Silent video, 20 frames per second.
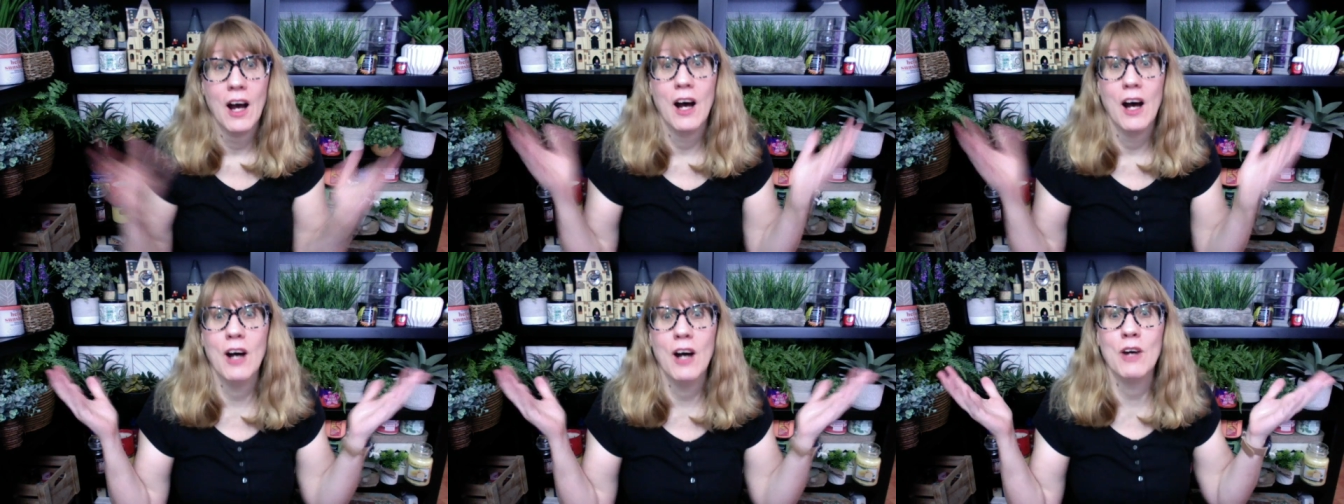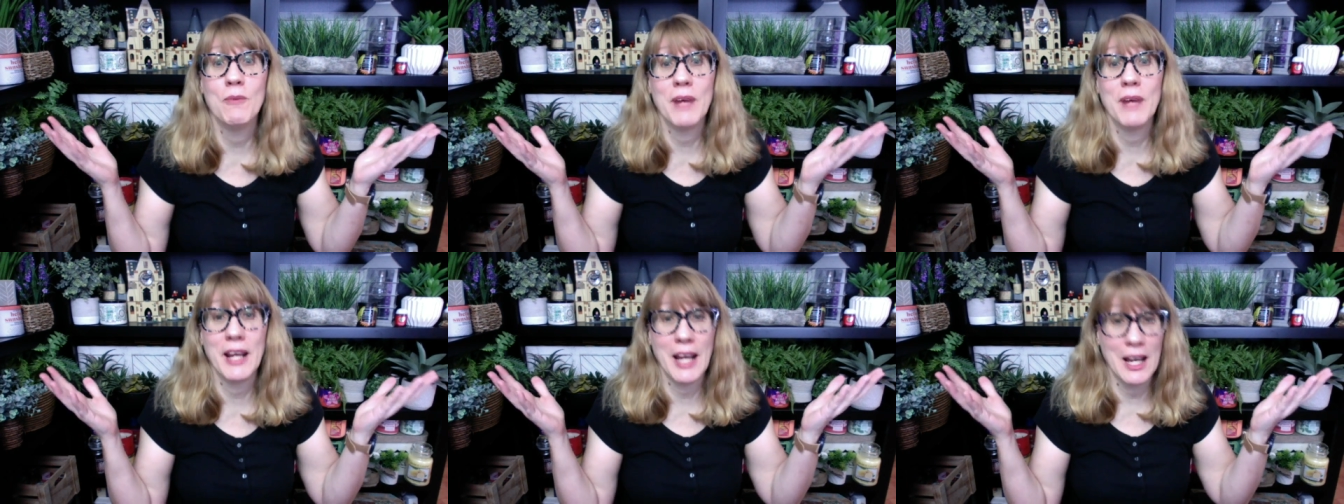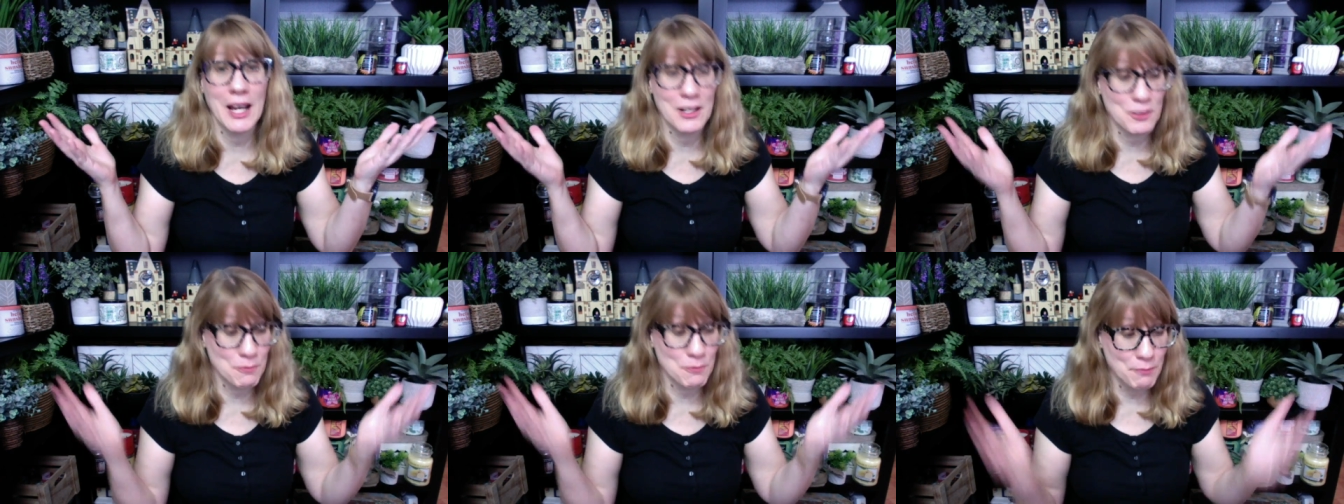Oh my
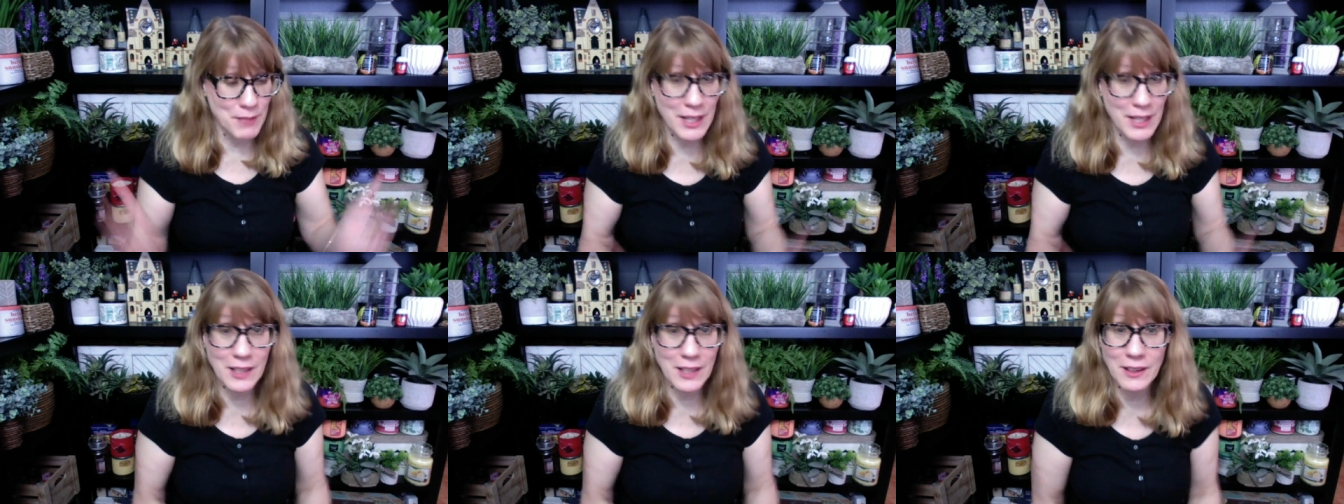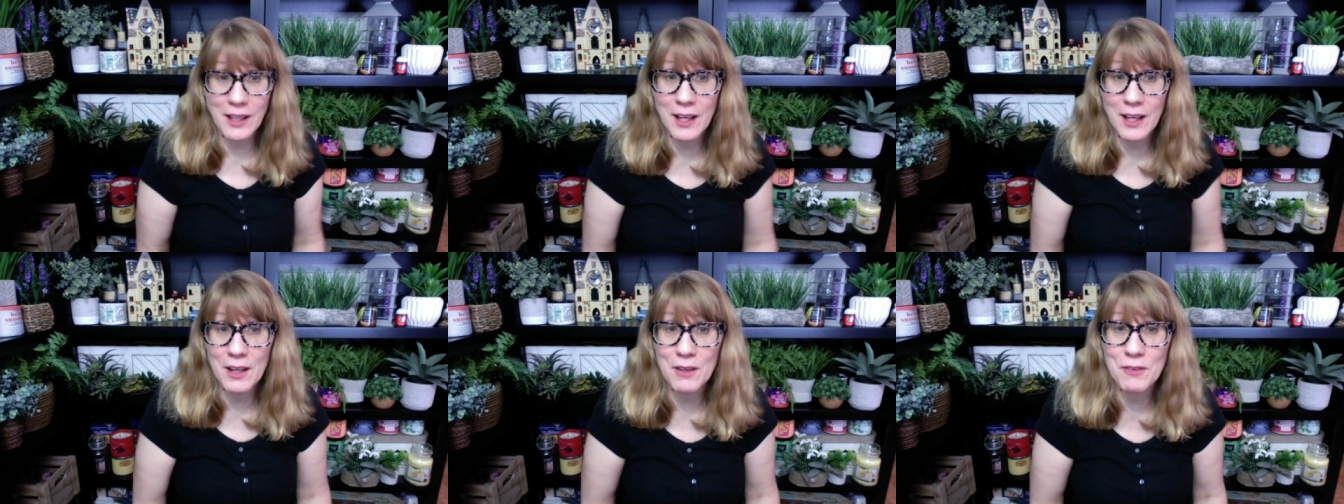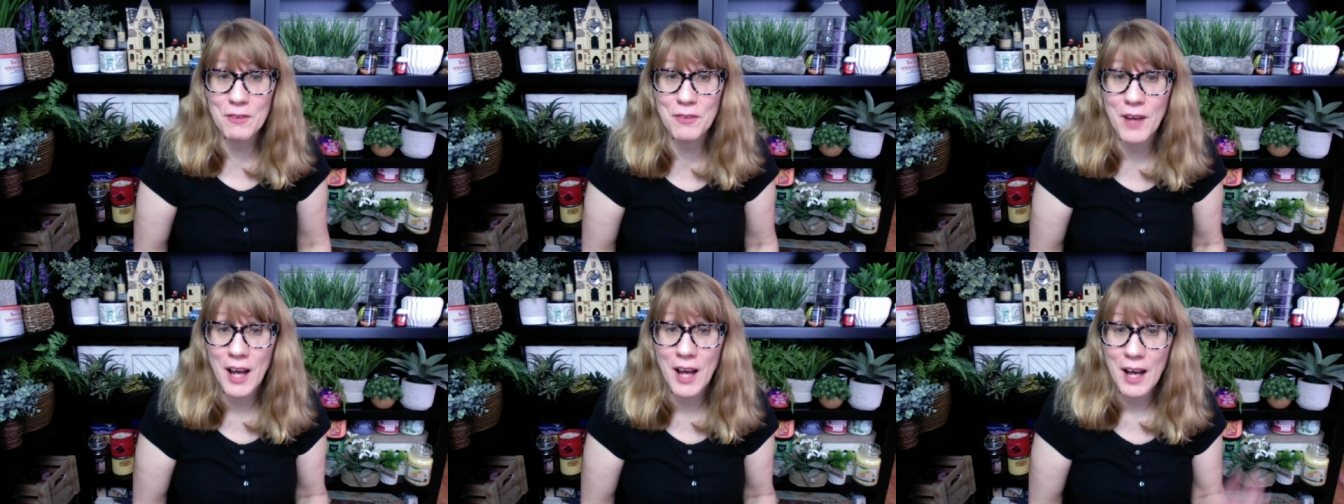gosh,
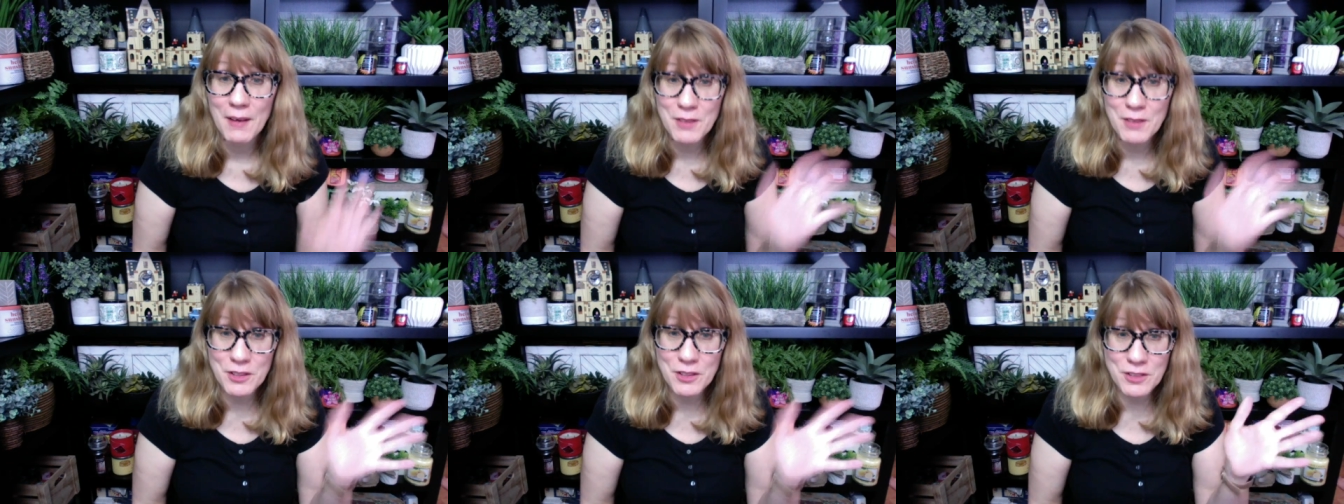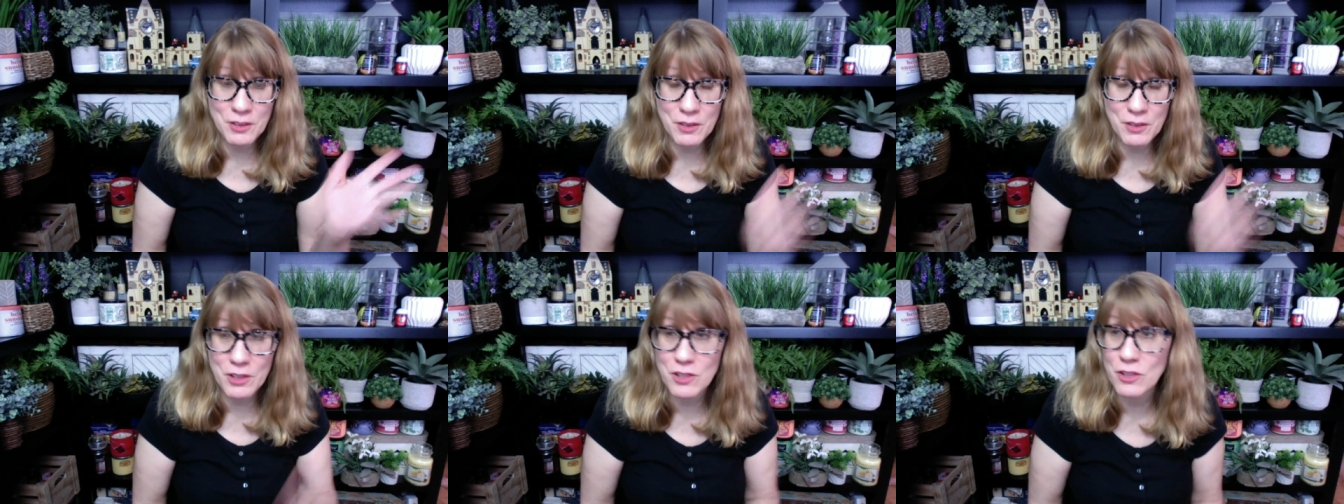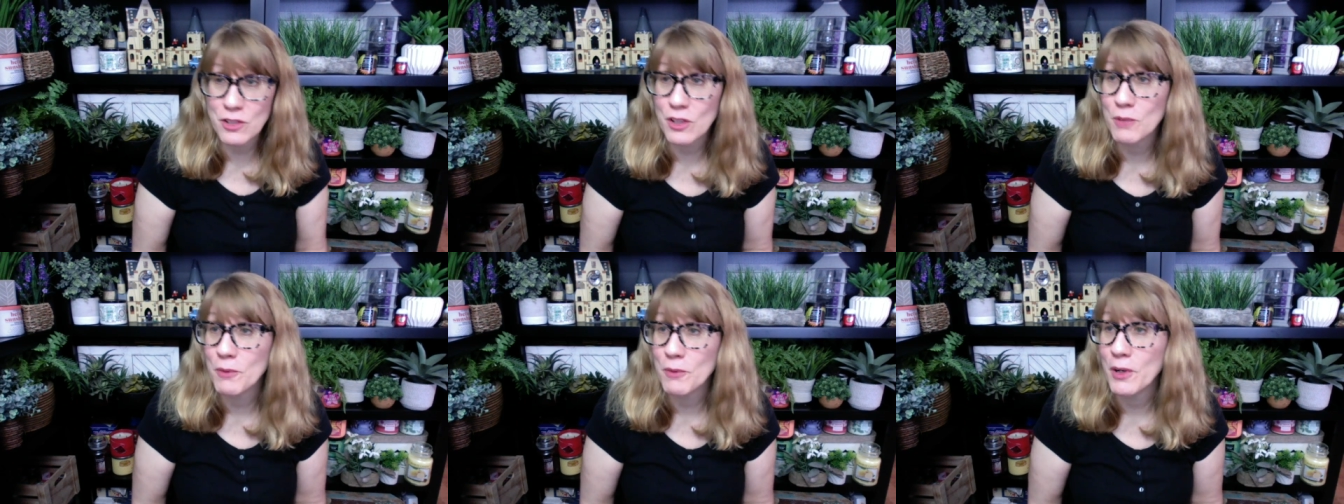meatloaf. Just doing a
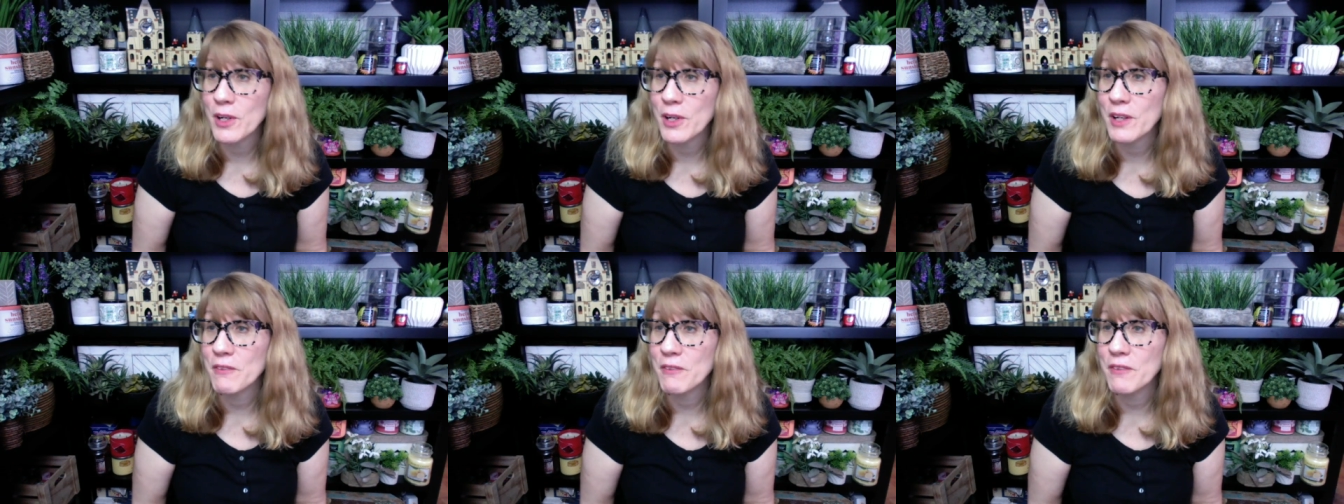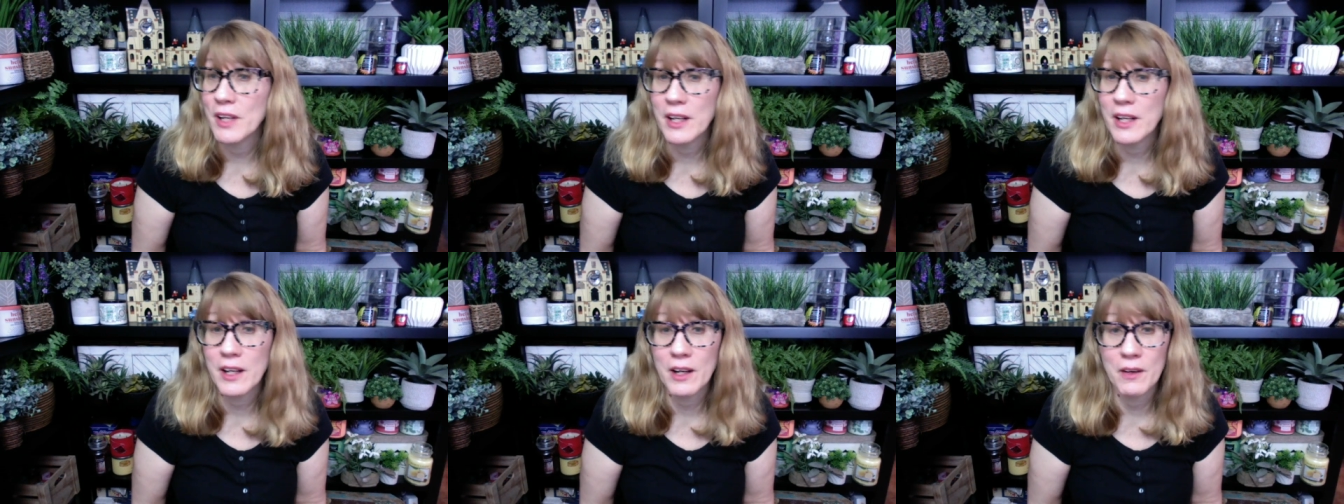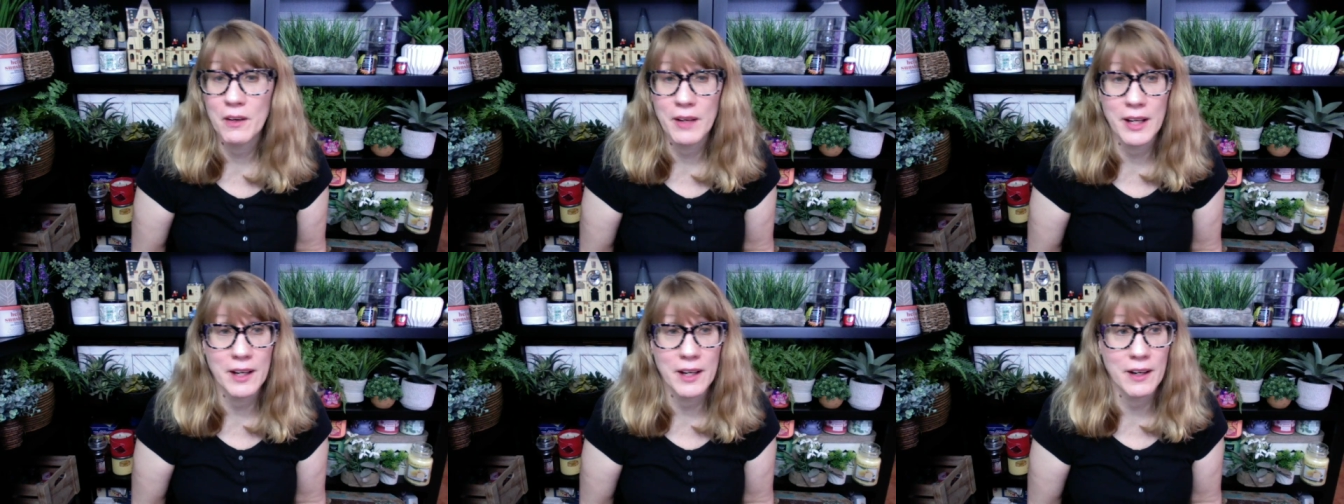short morning
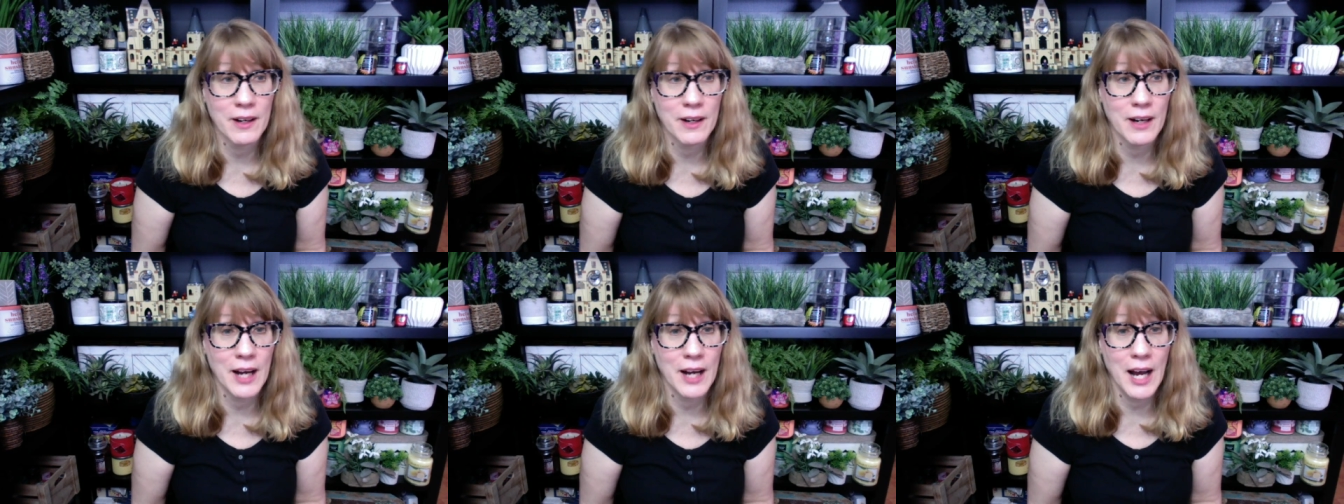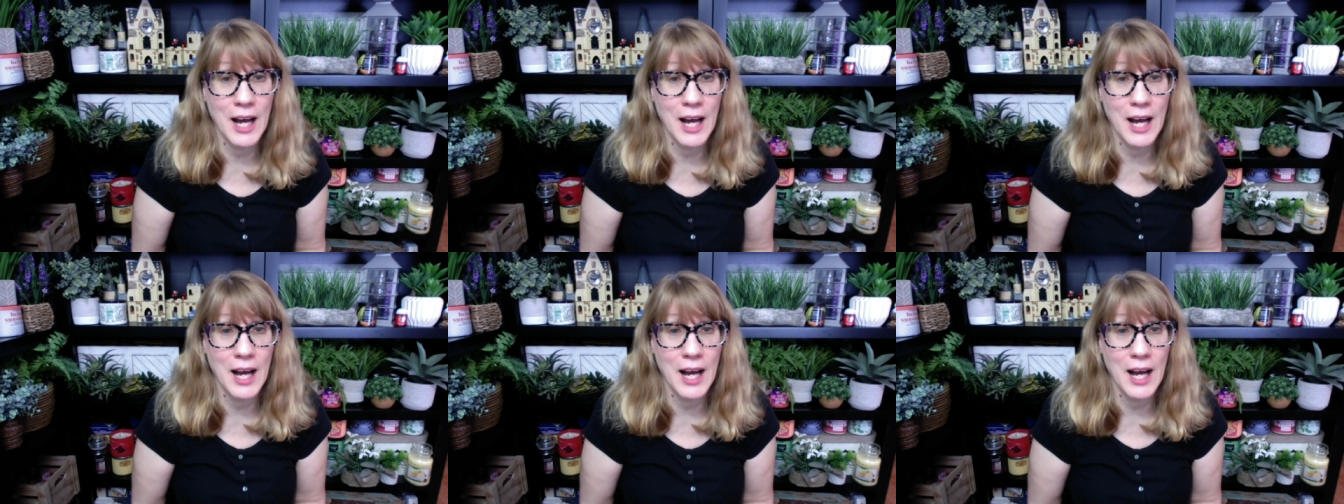video here.